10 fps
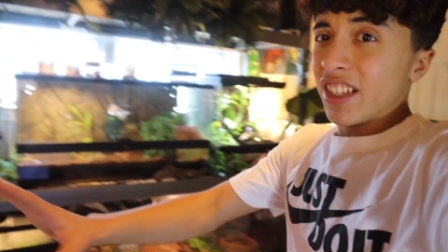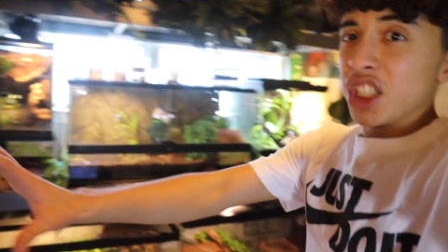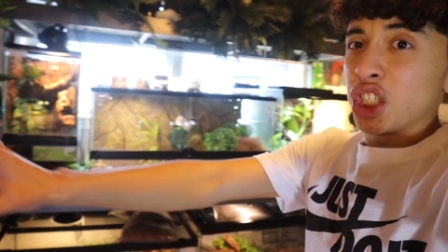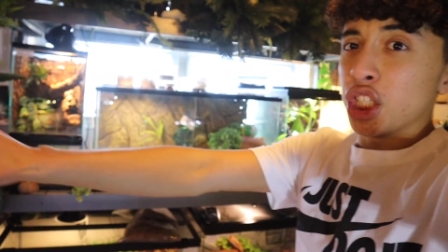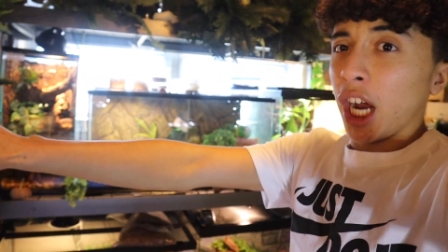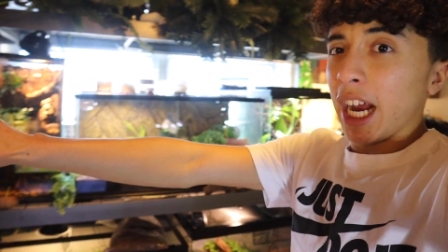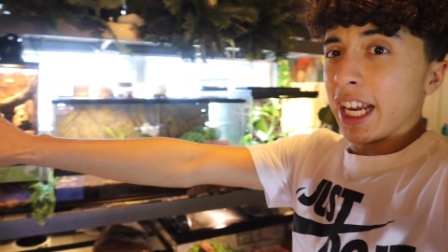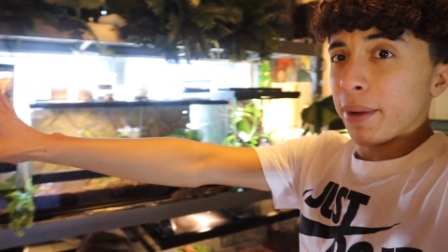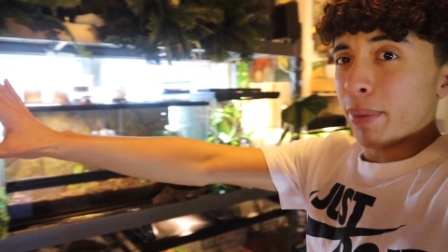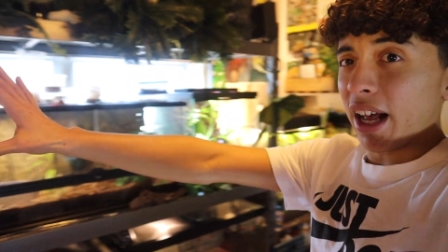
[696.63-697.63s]
the
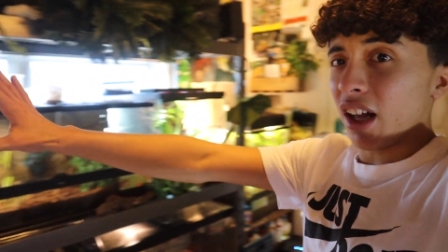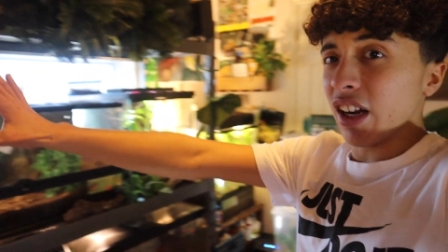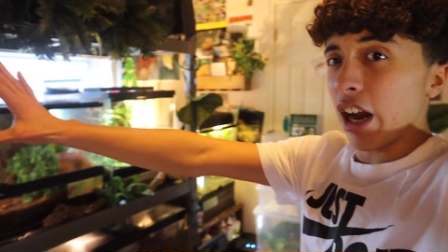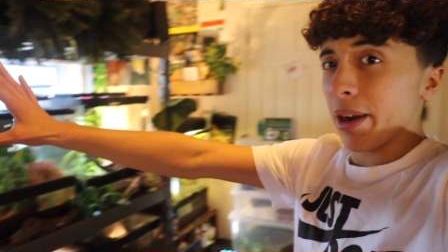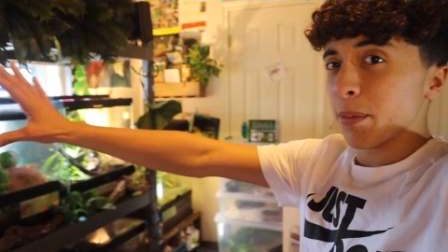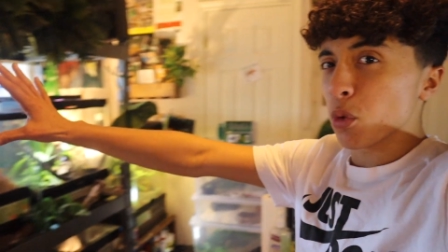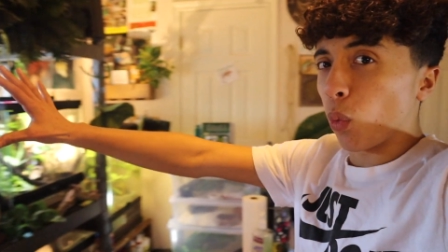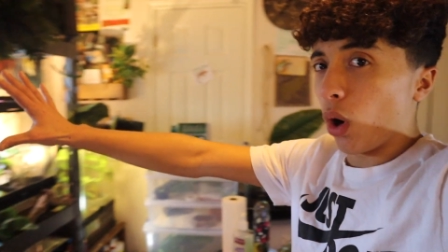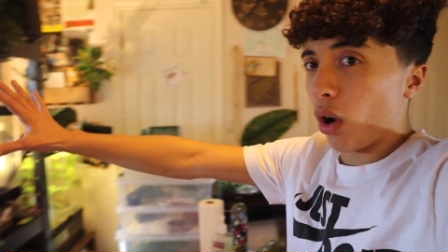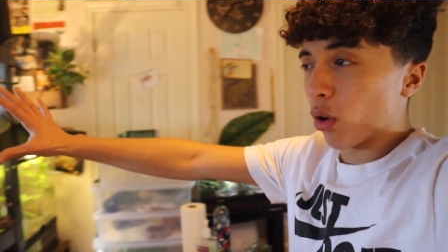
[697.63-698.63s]
giant paludariums
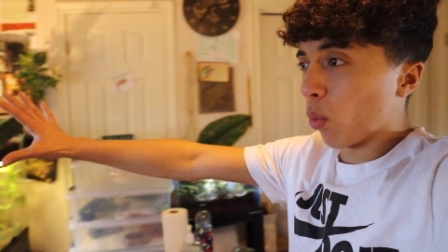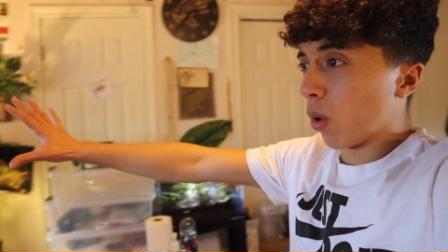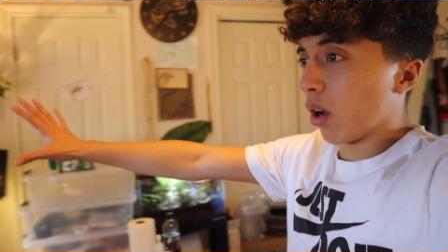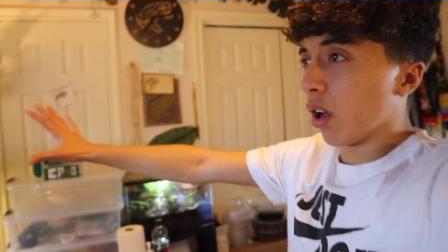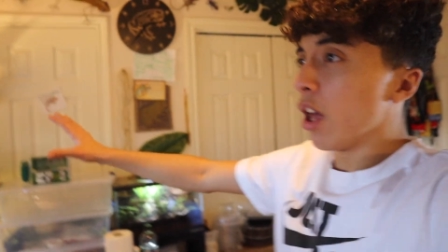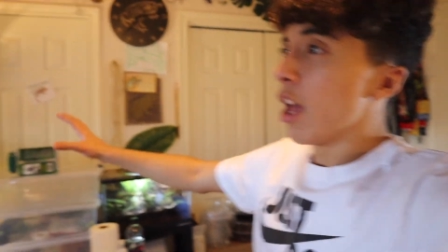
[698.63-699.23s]
wall to wall.